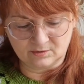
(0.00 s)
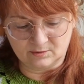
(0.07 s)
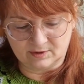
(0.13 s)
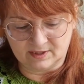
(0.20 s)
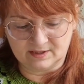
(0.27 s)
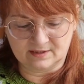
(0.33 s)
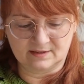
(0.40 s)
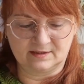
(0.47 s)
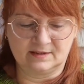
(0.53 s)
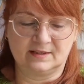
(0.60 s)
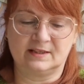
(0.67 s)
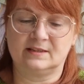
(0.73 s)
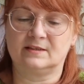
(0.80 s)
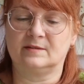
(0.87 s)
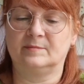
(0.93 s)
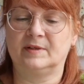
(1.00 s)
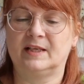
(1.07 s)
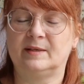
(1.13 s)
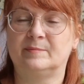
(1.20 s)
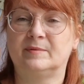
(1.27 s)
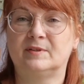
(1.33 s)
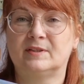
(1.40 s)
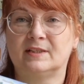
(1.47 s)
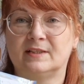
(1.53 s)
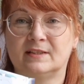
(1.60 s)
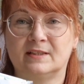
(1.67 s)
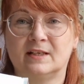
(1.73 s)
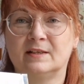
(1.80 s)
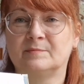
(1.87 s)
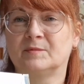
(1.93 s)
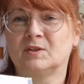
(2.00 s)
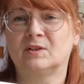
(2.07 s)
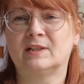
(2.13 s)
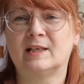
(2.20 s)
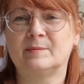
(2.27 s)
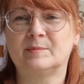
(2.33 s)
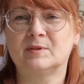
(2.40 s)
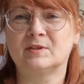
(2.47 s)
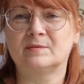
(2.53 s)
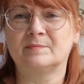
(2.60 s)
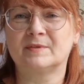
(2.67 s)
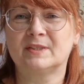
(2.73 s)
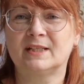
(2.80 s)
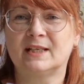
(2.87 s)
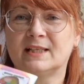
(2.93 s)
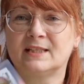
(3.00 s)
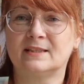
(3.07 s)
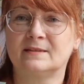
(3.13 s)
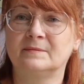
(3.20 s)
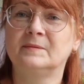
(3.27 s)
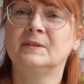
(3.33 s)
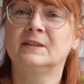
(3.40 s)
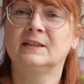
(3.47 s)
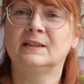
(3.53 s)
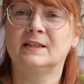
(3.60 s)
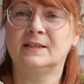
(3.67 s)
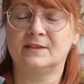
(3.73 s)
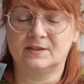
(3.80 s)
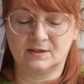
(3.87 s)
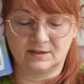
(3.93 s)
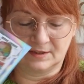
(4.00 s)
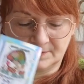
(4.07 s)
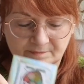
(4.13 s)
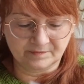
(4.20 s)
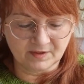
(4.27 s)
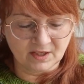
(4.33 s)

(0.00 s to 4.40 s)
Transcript: Oh, there's some labels in, not labels, stickers inside.